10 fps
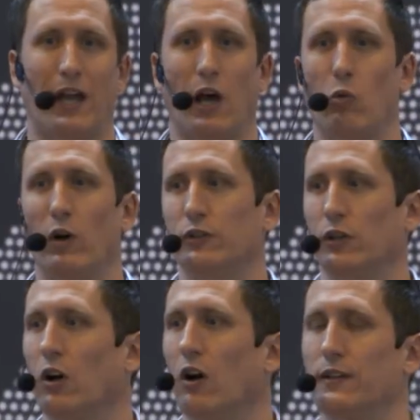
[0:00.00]
how well do
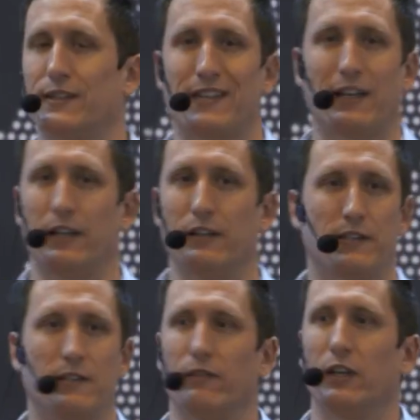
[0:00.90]
cards sell in
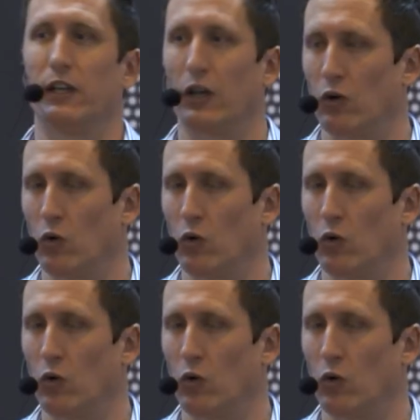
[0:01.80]
Slovenia